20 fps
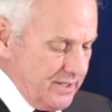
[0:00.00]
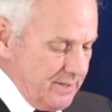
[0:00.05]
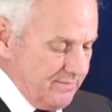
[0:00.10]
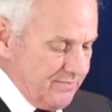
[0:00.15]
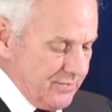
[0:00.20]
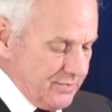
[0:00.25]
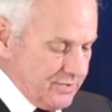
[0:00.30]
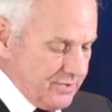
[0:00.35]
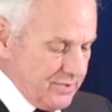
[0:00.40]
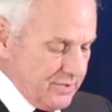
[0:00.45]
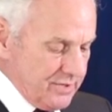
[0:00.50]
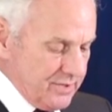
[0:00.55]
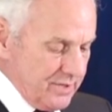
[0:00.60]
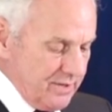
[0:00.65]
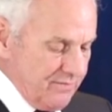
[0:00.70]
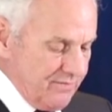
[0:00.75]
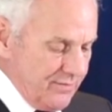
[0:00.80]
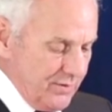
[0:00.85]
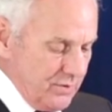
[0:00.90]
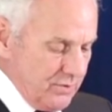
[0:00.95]
emphasis
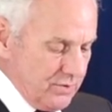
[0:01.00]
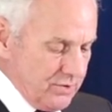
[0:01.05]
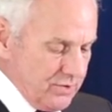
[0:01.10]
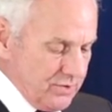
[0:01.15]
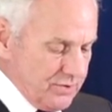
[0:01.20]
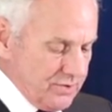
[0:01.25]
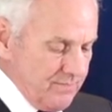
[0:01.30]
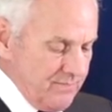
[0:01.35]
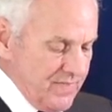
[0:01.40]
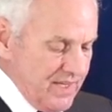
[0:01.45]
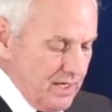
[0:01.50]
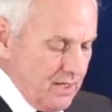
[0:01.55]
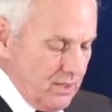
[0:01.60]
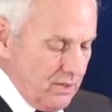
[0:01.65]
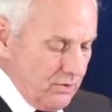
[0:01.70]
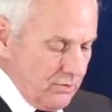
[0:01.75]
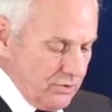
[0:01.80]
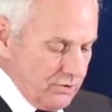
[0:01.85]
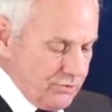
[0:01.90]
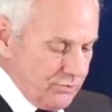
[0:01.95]
and focus
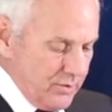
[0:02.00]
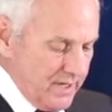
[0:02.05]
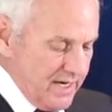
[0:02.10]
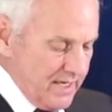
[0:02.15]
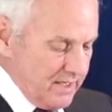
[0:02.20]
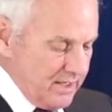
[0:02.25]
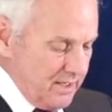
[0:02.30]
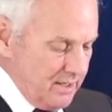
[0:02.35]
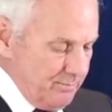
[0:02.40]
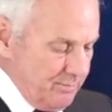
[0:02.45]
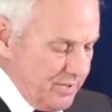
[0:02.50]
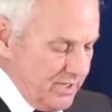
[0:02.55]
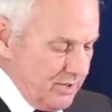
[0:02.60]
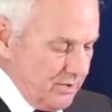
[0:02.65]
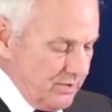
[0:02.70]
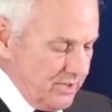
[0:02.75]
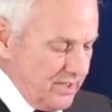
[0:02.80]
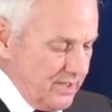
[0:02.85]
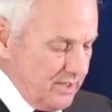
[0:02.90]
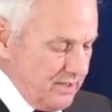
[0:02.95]
on attracting,
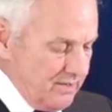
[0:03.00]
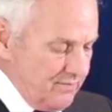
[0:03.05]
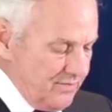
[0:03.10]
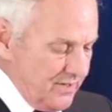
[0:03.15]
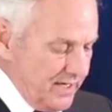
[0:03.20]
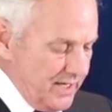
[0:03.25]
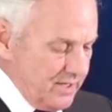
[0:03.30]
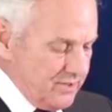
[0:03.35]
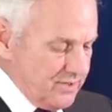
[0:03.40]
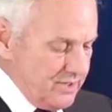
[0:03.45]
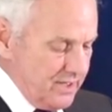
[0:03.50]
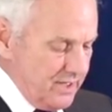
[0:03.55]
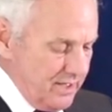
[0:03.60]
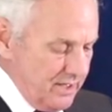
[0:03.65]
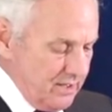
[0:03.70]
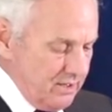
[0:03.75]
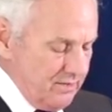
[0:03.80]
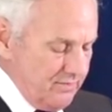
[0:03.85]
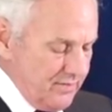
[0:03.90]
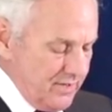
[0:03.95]
building, advancing,
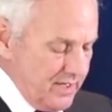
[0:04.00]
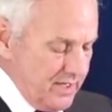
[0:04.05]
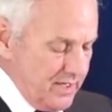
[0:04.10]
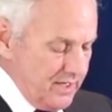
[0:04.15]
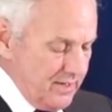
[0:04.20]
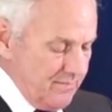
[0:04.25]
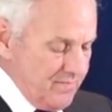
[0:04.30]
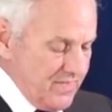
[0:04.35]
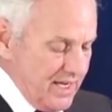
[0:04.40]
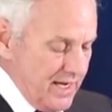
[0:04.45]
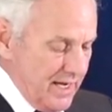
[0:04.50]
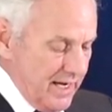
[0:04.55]
innovating,